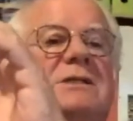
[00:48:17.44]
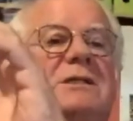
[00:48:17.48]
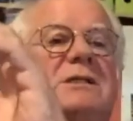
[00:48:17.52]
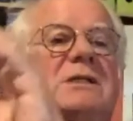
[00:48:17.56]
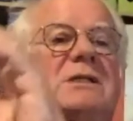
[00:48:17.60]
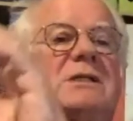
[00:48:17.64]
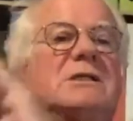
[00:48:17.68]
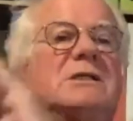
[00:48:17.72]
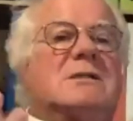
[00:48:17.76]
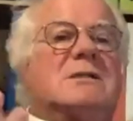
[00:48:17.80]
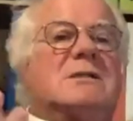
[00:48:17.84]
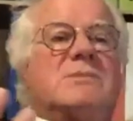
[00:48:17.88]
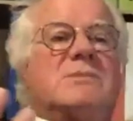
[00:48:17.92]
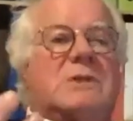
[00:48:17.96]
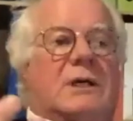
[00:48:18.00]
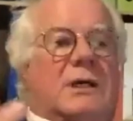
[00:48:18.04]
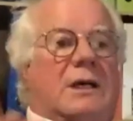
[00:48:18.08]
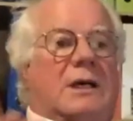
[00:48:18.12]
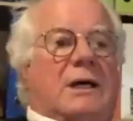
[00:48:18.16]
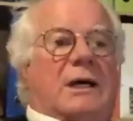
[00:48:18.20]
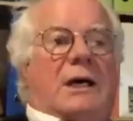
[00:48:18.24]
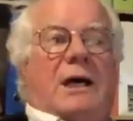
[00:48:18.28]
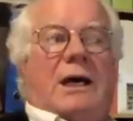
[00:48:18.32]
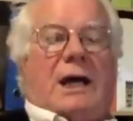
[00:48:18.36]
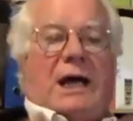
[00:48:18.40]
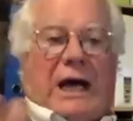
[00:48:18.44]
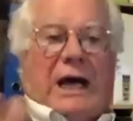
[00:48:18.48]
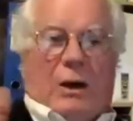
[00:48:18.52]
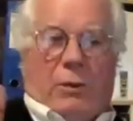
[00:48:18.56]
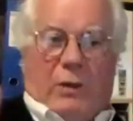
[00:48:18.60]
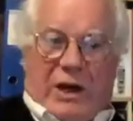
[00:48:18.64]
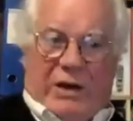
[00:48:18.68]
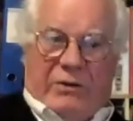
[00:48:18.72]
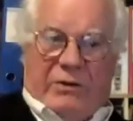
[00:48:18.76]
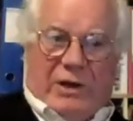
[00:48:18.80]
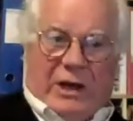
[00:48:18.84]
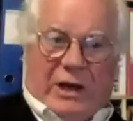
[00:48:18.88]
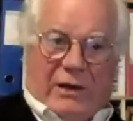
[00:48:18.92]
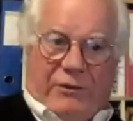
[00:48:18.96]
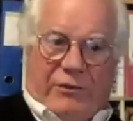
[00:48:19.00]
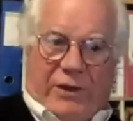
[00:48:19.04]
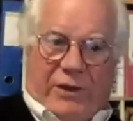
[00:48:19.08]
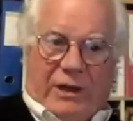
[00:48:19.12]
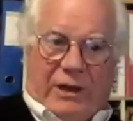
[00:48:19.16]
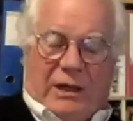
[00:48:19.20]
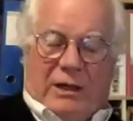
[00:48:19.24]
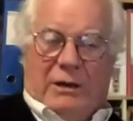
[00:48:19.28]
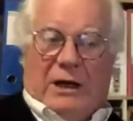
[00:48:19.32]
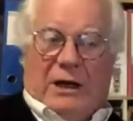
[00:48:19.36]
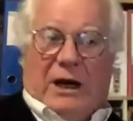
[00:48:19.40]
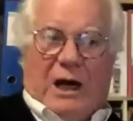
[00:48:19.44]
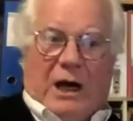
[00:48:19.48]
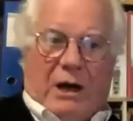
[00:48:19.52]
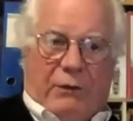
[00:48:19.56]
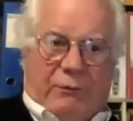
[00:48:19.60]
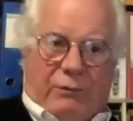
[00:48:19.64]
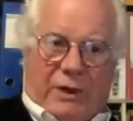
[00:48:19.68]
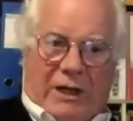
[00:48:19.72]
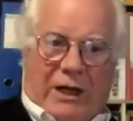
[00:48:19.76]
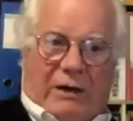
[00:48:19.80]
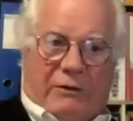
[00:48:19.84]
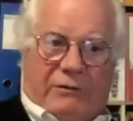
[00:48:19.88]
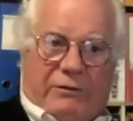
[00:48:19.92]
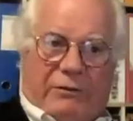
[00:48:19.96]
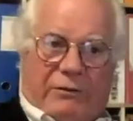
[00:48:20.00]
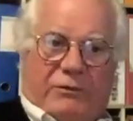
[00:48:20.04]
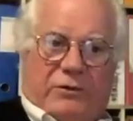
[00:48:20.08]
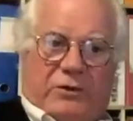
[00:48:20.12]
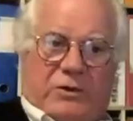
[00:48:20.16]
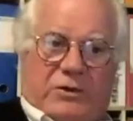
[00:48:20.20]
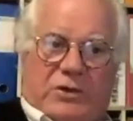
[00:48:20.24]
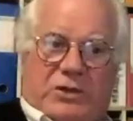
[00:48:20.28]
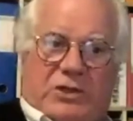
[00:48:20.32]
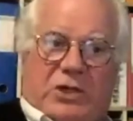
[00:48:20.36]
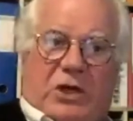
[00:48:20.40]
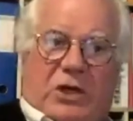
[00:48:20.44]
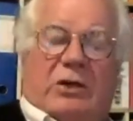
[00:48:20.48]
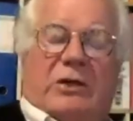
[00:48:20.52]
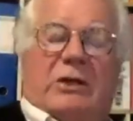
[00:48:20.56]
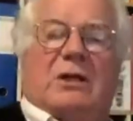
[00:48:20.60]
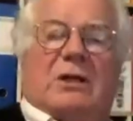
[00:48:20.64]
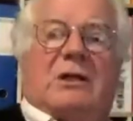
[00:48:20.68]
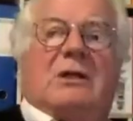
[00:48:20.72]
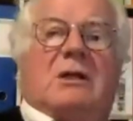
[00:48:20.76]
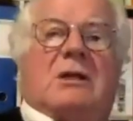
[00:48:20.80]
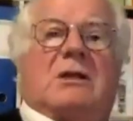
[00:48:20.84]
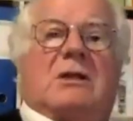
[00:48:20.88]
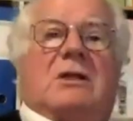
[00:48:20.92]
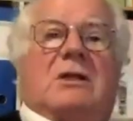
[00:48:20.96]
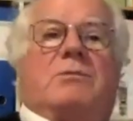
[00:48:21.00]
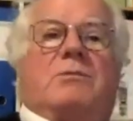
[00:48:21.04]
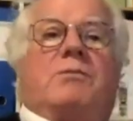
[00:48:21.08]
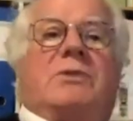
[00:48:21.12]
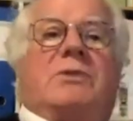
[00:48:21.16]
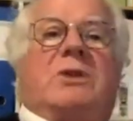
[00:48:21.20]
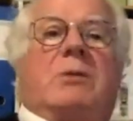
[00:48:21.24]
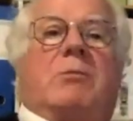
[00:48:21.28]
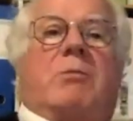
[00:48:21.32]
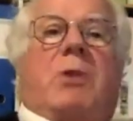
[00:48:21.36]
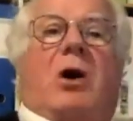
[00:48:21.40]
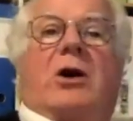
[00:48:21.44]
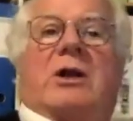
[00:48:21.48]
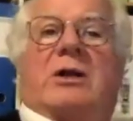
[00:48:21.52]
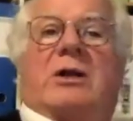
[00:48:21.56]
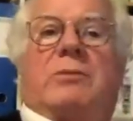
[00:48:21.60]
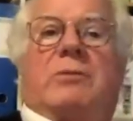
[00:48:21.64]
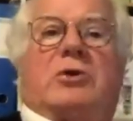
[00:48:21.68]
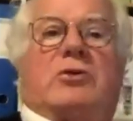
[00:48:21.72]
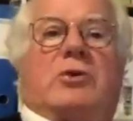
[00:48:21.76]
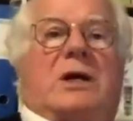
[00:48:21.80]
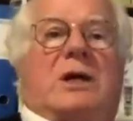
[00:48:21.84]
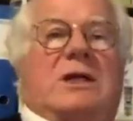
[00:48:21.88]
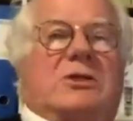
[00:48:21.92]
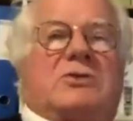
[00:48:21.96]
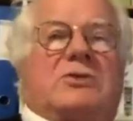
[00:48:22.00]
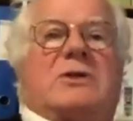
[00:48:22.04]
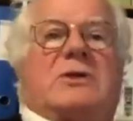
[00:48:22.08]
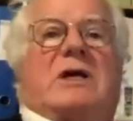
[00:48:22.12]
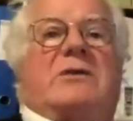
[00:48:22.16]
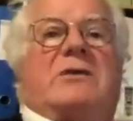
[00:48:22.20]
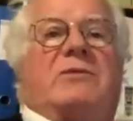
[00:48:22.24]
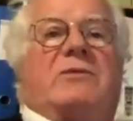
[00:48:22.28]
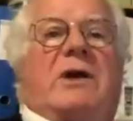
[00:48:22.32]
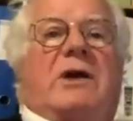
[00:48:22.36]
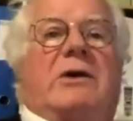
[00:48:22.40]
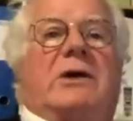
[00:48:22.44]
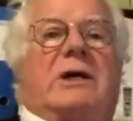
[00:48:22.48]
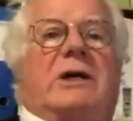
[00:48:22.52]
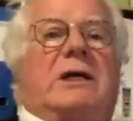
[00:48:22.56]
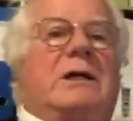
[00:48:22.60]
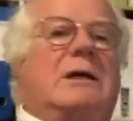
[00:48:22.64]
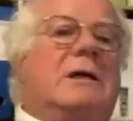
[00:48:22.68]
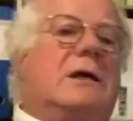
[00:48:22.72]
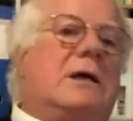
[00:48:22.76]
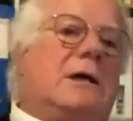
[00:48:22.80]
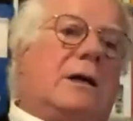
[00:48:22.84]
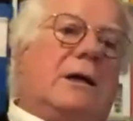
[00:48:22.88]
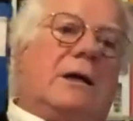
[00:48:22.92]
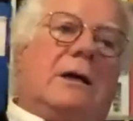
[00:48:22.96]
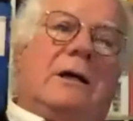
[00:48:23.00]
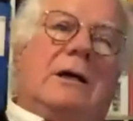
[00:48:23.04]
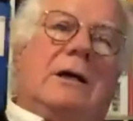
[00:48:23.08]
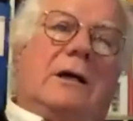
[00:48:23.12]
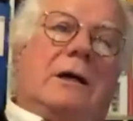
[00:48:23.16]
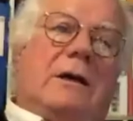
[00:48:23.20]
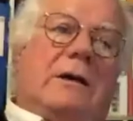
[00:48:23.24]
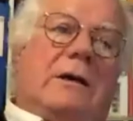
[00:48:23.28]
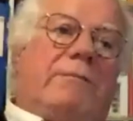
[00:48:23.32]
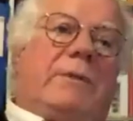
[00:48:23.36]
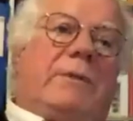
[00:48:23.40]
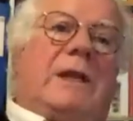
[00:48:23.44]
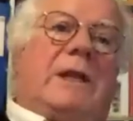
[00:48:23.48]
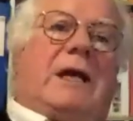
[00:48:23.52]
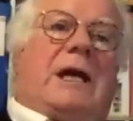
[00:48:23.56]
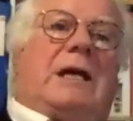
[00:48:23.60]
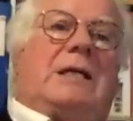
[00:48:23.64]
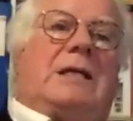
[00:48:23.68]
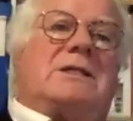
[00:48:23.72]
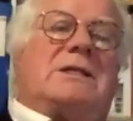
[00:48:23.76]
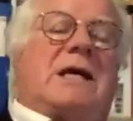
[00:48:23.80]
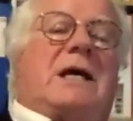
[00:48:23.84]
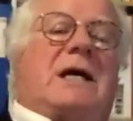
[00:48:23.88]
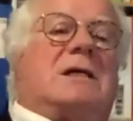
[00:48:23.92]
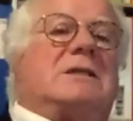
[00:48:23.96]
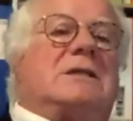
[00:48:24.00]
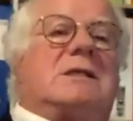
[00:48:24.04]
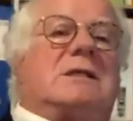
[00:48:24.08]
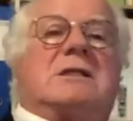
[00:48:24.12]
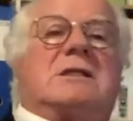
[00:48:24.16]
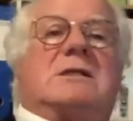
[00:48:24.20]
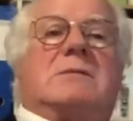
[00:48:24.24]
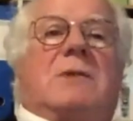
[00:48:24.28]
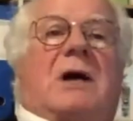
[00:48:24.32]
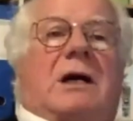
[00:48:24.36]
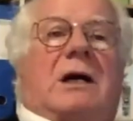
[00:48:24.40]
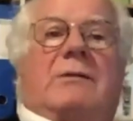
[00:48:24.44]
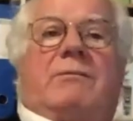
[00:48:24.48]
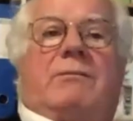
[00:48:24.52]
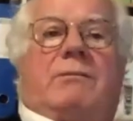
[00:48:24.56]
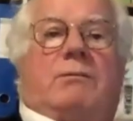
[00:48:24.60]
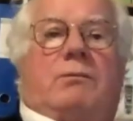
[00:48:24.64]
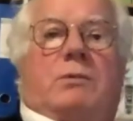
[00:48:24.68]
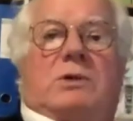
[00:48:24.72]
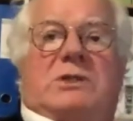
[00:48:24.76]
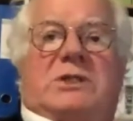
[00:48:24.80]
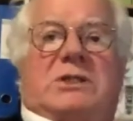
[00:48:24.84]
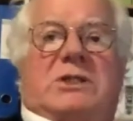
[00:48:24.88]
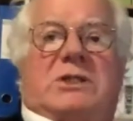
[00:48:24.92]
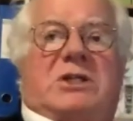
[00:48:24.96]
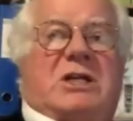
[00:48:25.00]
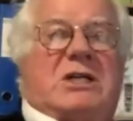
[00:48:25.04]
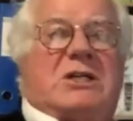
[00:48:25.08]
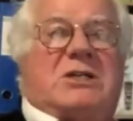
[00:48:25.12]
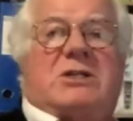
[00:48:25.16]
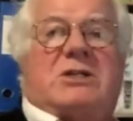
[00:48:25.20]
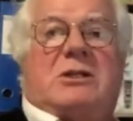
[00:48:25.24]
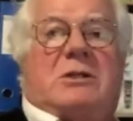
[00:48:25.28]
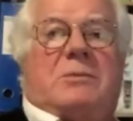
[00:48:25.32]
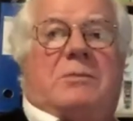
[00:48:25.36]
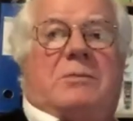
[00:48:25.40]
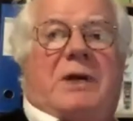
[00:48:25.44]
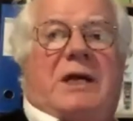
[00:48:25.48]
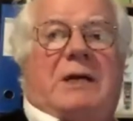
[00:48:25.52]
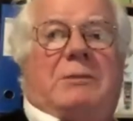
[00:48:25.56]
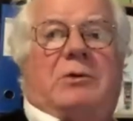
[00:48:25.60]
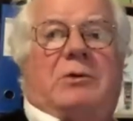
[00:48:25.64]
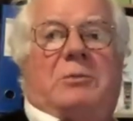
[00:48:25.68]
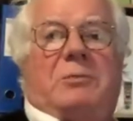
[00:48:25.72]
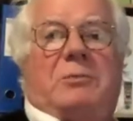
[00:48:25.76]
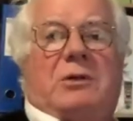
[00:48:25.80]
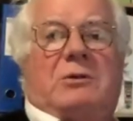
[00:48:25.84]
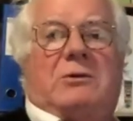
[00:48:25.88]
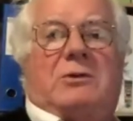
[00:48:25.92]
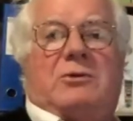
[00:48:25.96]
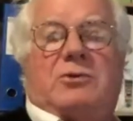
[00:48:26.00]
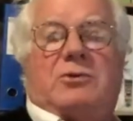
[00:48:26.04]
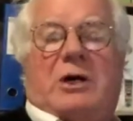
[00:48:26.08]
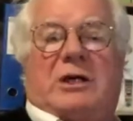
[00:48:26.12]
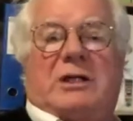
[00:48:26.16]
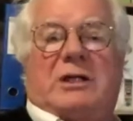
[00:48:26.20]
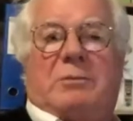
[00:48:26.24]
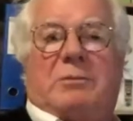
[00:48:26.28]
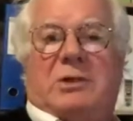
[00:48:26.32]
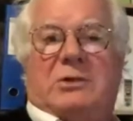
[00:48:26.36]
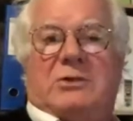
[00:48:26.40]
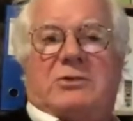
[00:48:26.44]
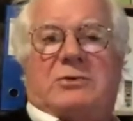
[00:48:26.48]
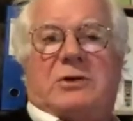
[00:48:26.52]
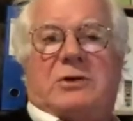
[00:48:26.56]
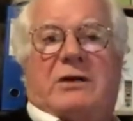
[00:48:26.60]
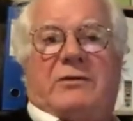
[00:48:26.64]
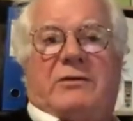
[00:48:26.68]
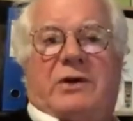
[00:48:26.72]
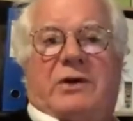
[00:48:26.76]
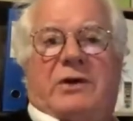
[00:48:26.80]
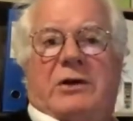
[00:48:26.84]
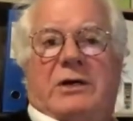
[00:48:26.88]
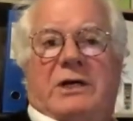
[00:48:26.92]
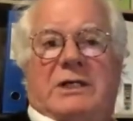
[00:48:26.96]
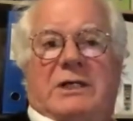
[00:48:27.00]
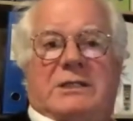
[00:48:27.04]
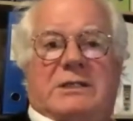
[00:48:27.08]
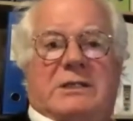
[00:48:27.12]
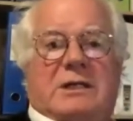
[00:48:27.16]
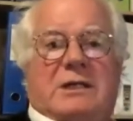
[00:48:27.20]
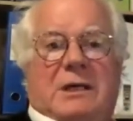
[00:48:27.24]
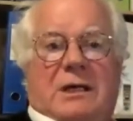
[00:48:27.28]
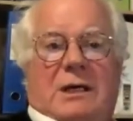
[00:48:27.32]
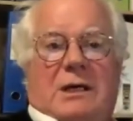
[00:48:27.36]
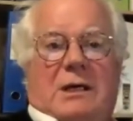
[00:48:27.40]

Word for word: systems. However, I think I, hopefully I've shown the, the bond between Stradivari and sound system. I would suggest to the people build, trying to build Stradivari's